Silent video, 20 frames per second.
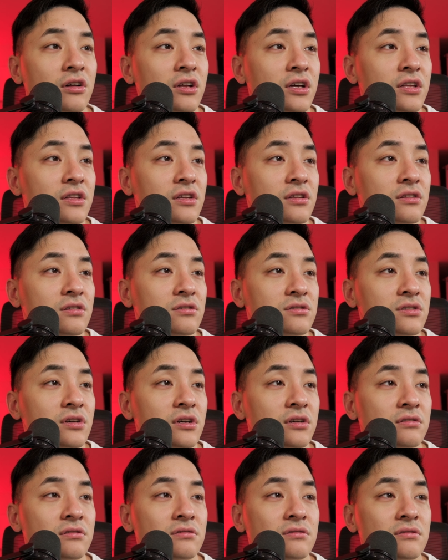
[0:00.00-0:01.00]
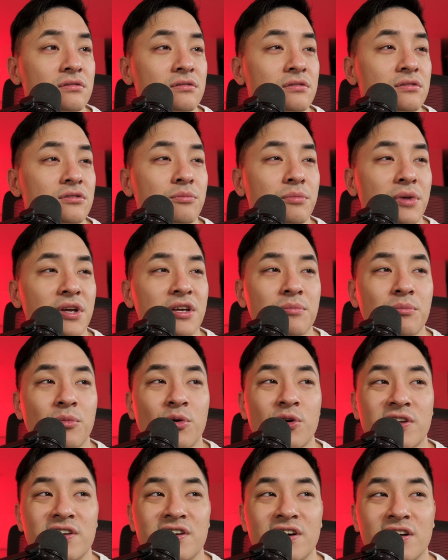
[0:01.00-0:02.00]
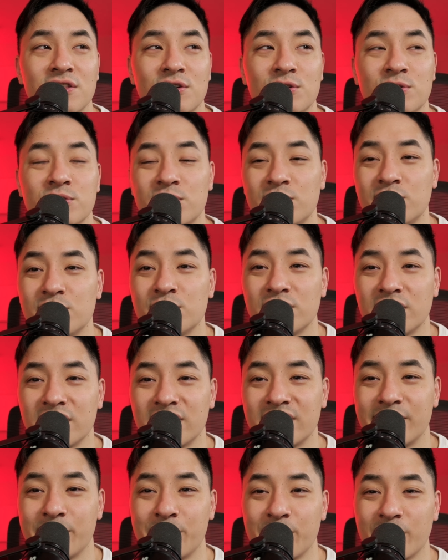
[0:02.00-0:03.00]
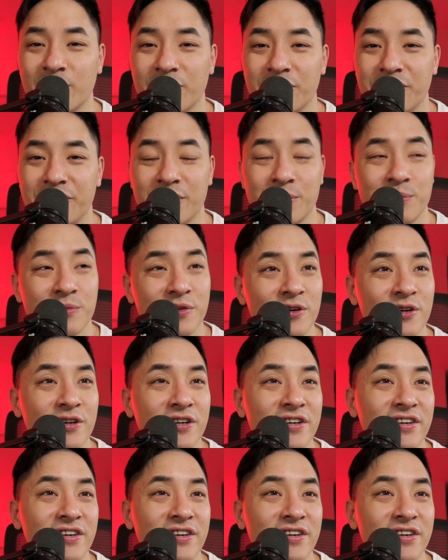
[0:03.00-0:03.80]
and then there's to make it more yellow, typical film look.